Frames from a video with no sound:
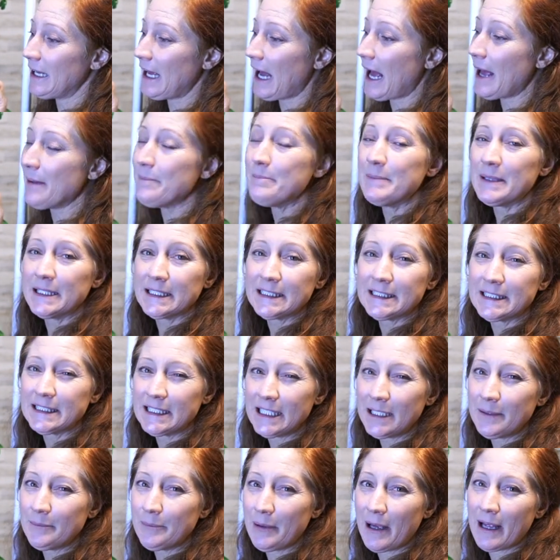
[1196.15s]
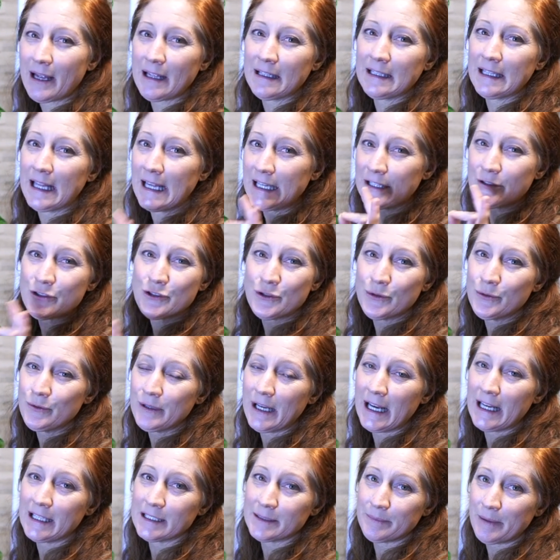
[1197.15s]
I missed it by like two
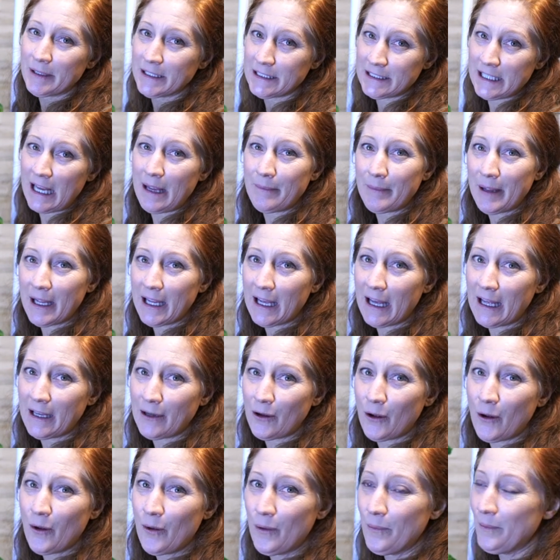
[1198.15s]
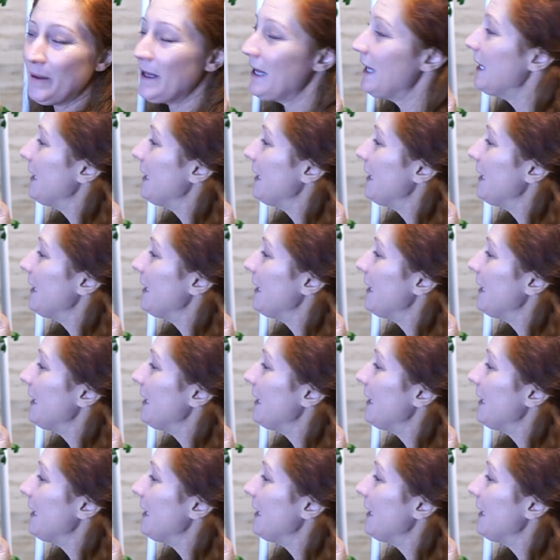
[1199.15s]
days. By the time I got home,